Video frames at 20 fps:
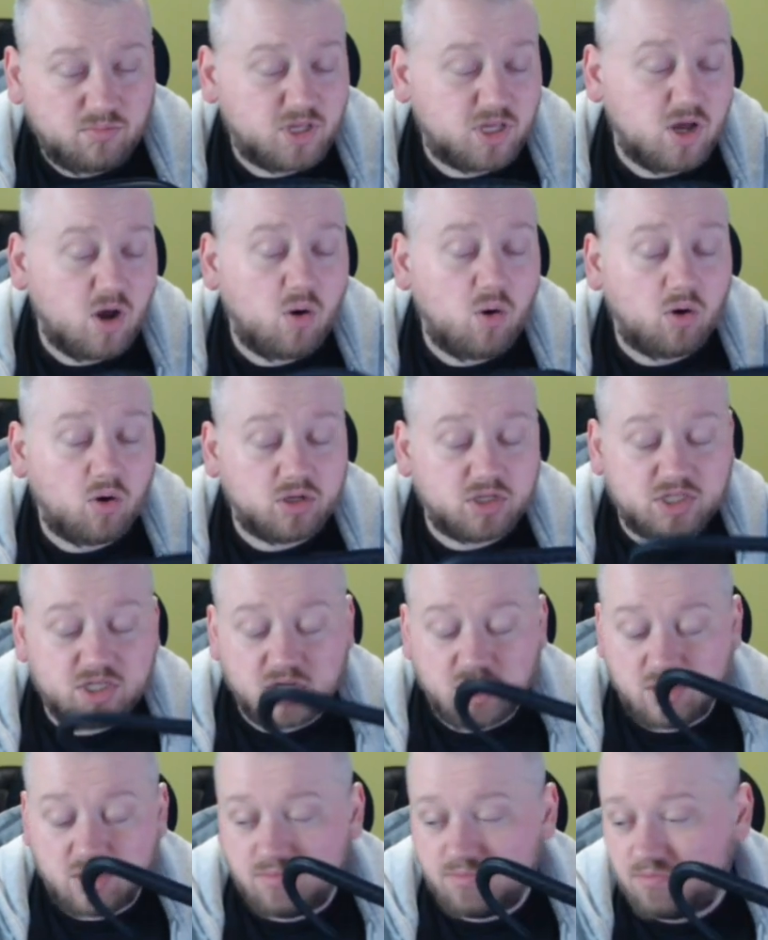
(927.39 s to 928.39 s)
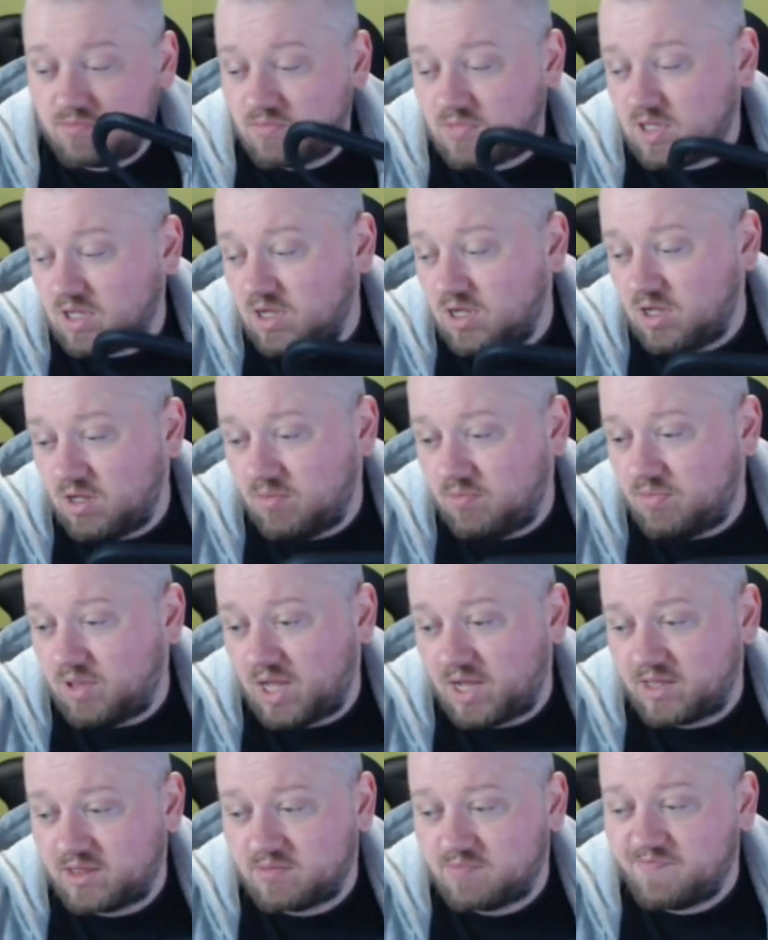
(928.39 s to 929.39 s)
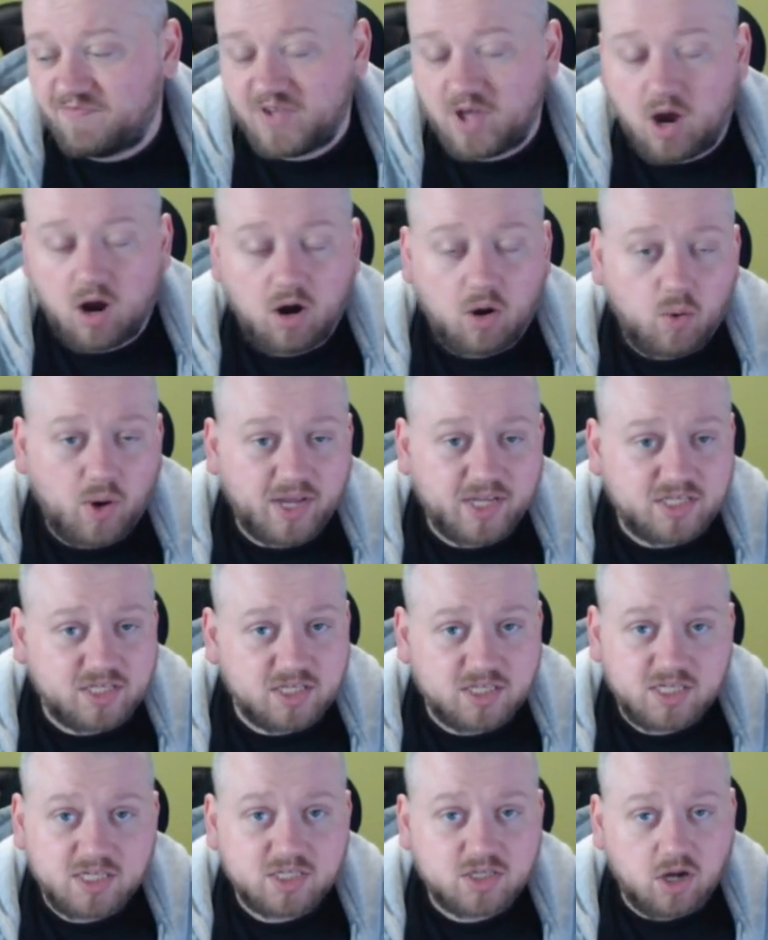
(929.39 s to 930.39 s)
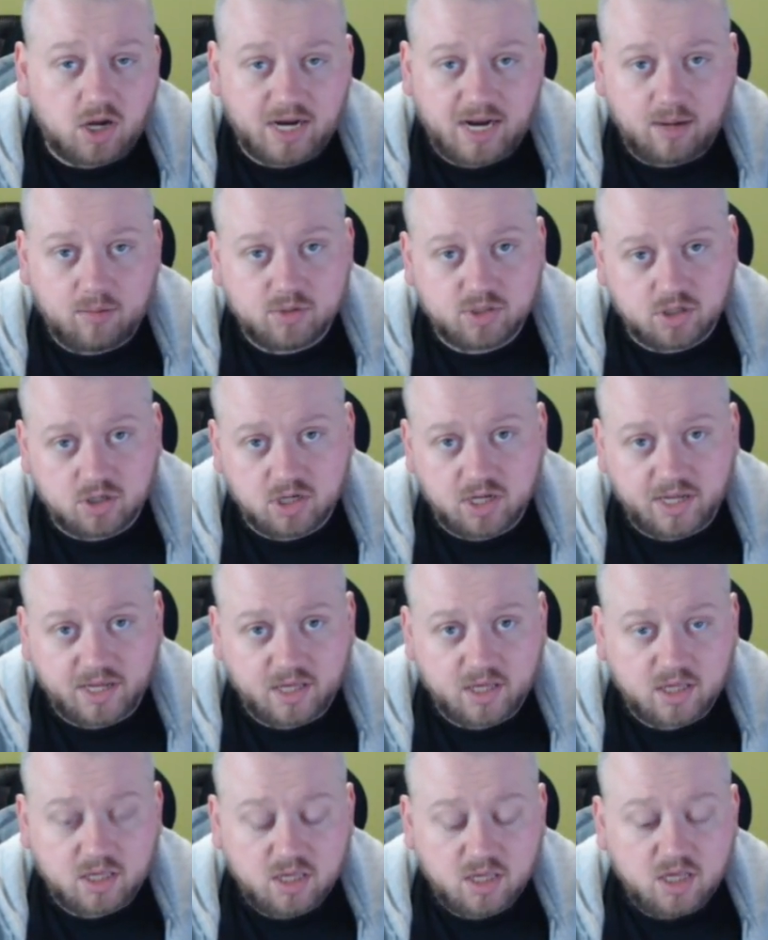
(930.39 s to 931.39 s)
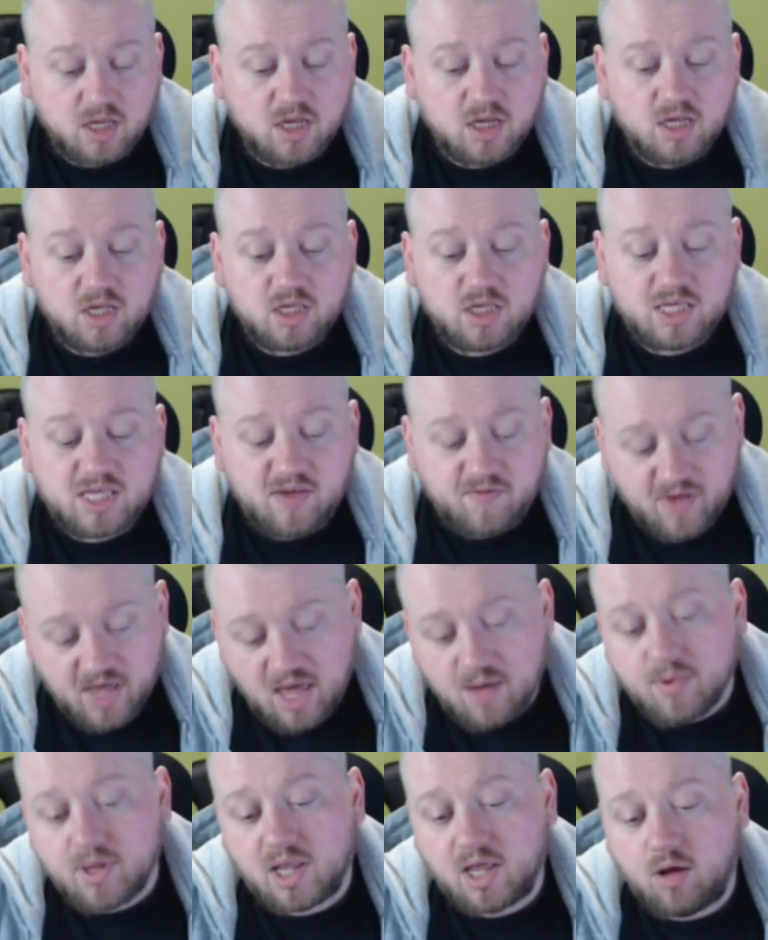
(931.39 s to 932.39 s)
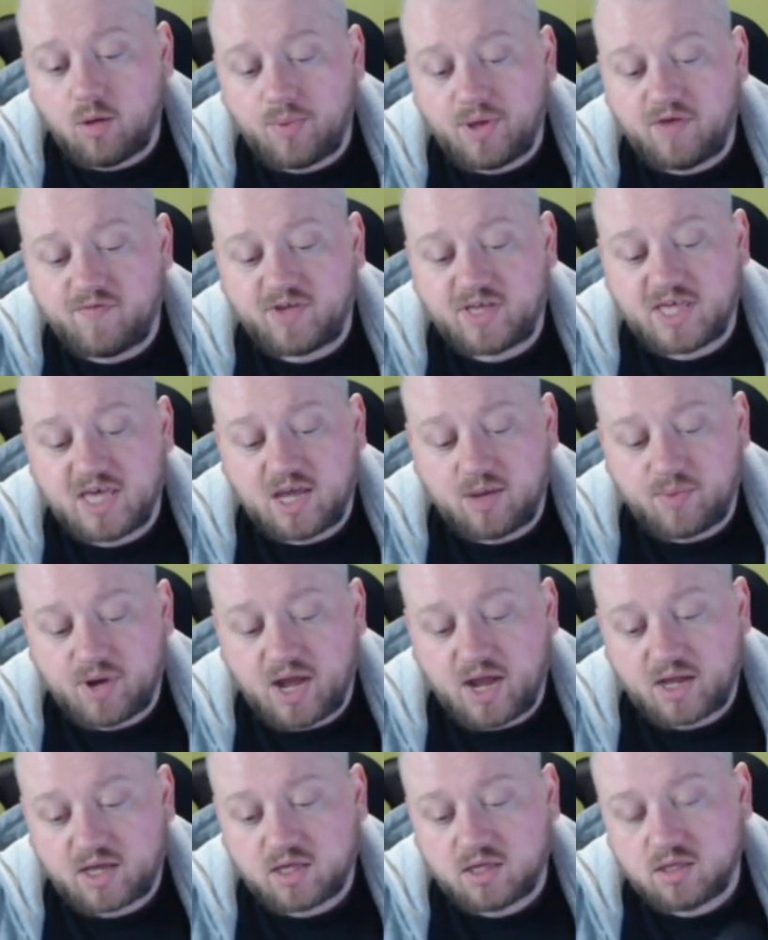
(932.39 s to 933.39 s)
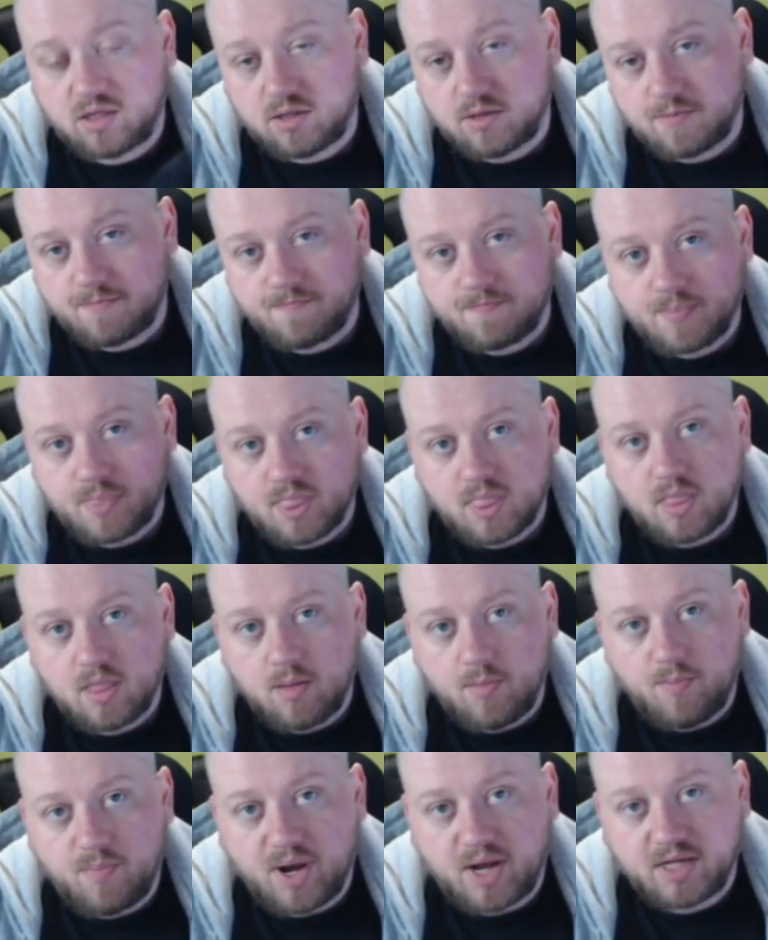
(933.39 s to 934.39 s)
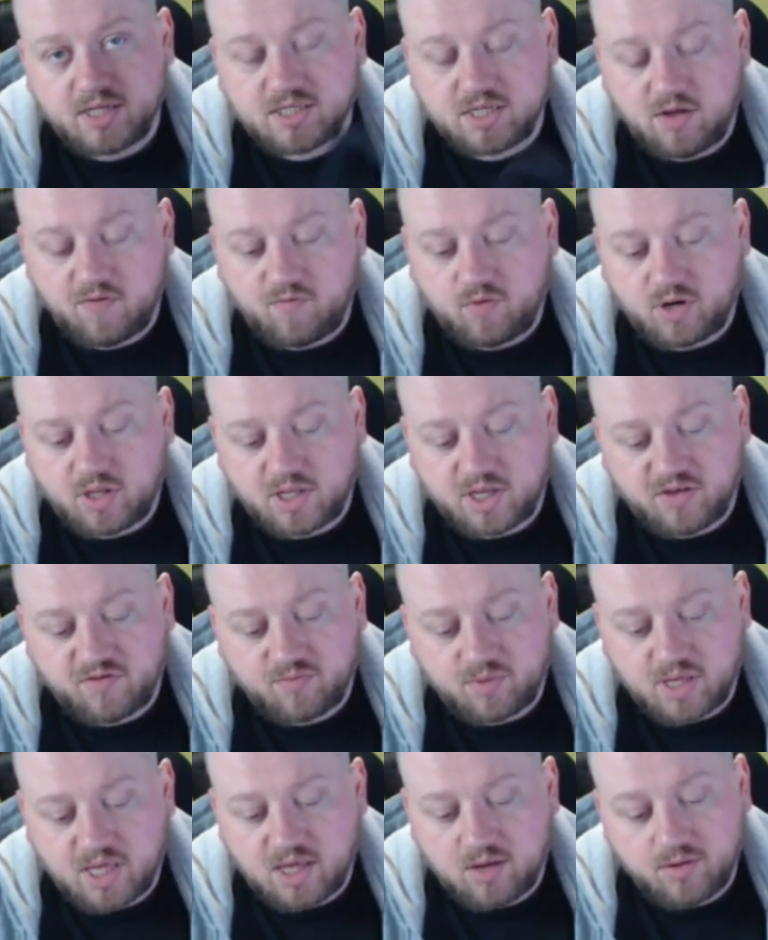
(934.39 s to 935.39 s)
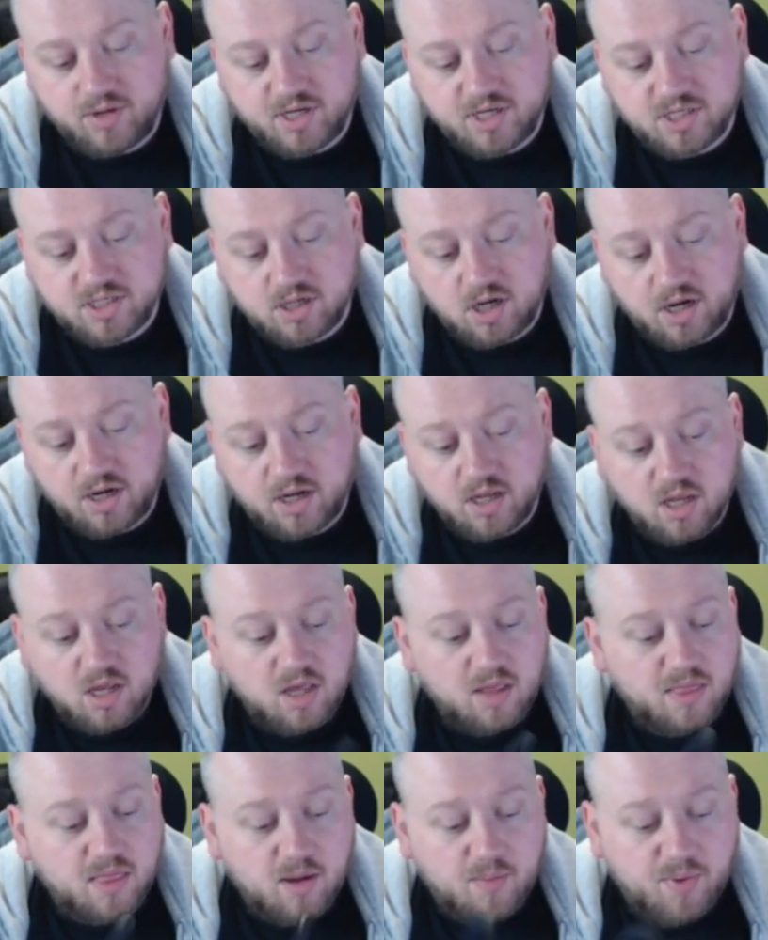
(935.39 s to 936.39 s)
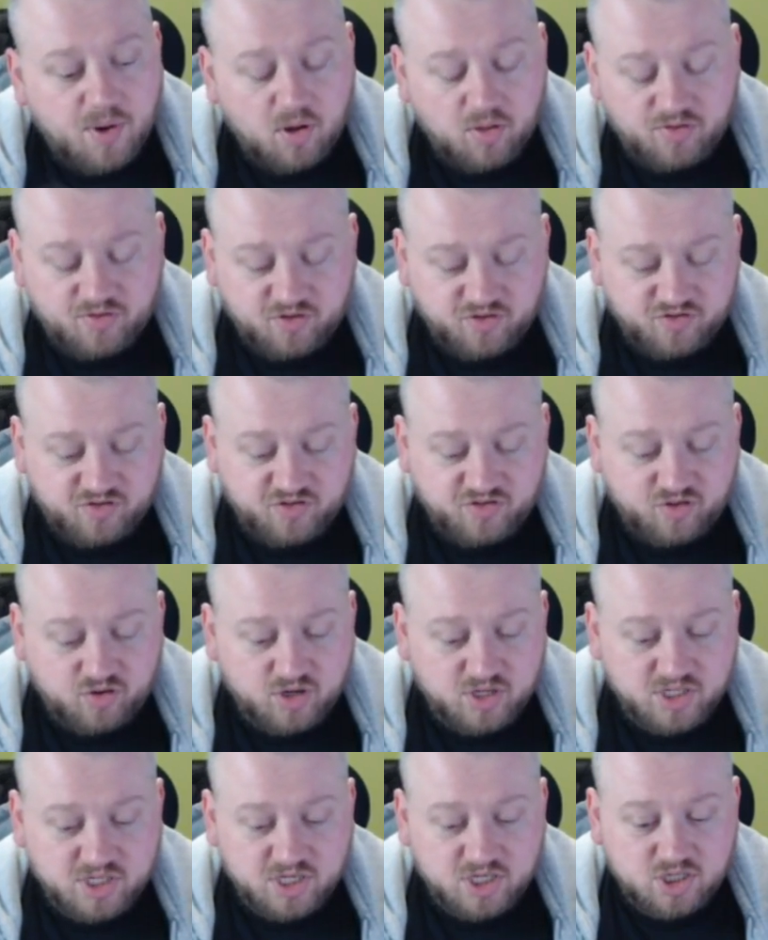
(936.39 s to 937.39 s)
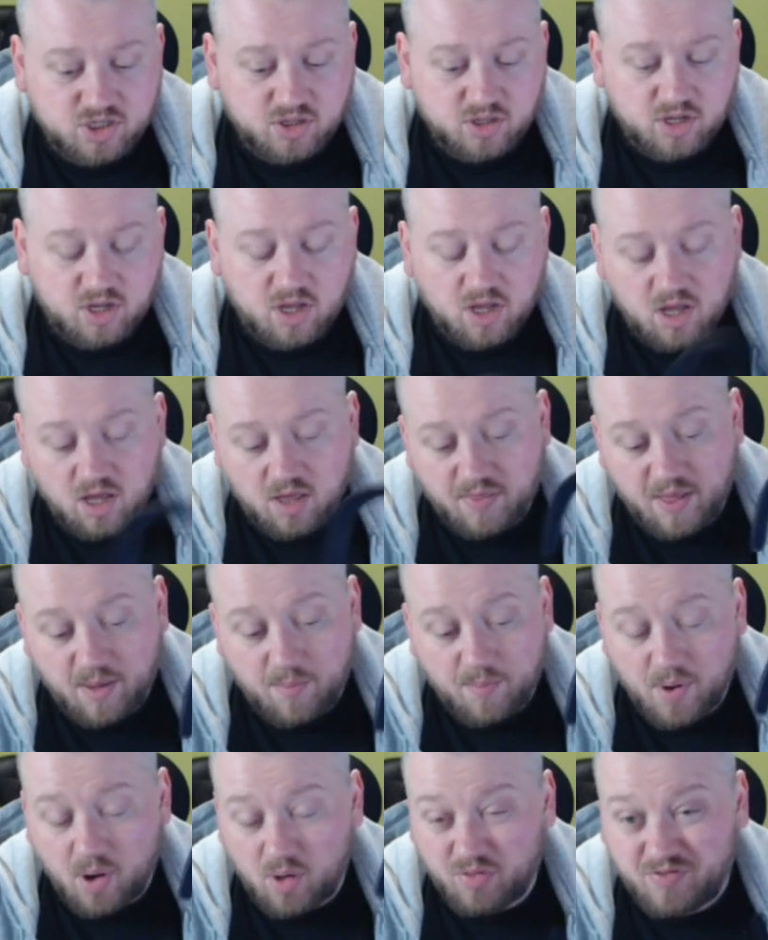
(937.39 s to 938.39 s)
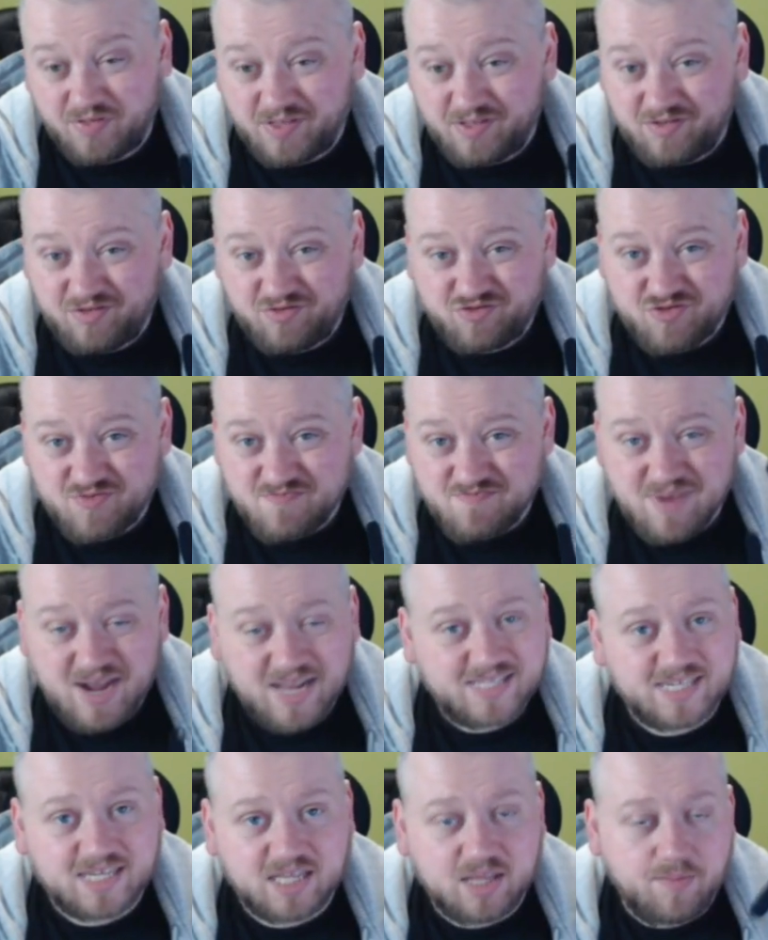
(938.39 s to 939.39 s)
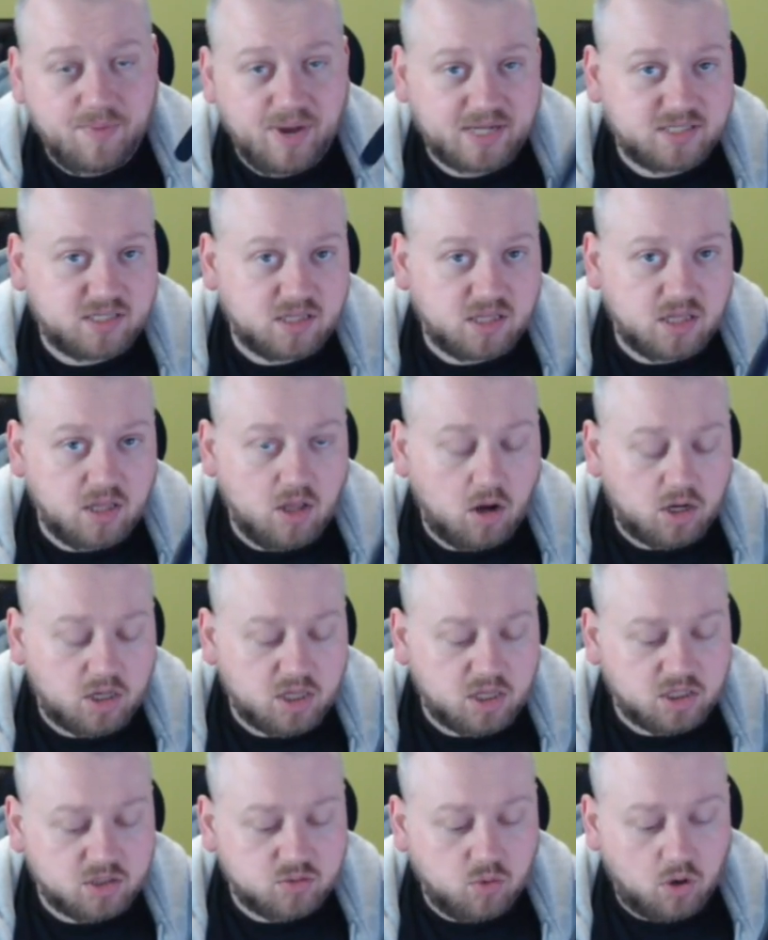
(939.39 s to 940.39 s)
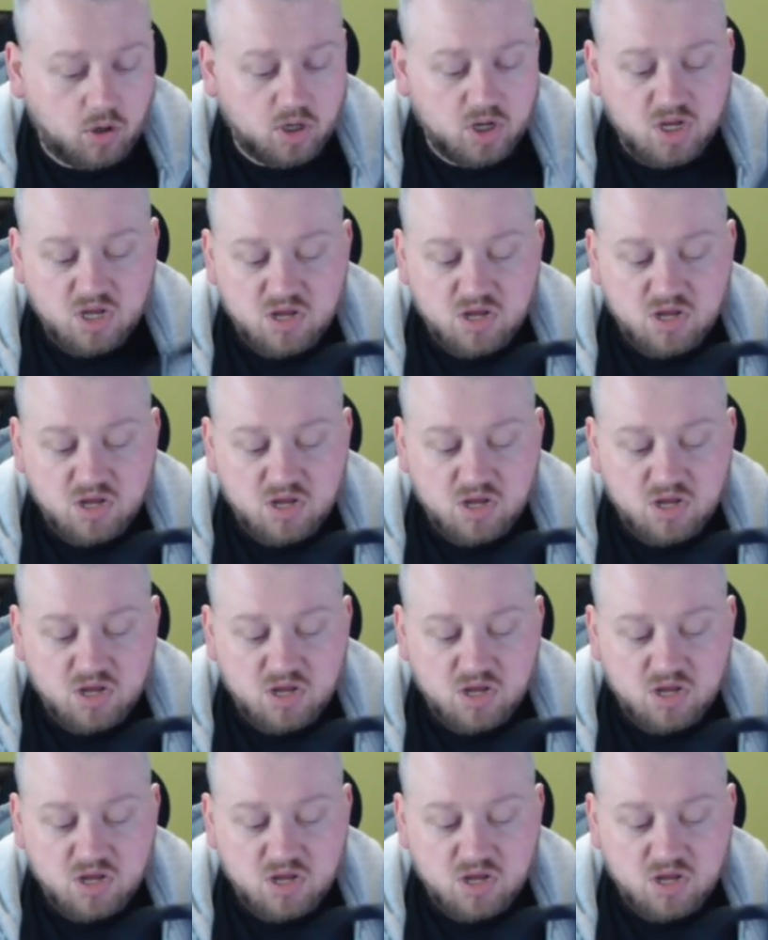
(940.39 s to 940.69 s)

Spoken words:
Go on to like VR Oasis, he's got an Amazon link. Give him a little bit of a kickback. Buy yourself one of these from Kiwi Design. They're both just as good as each other. They're both dramatically better than the Oculus one.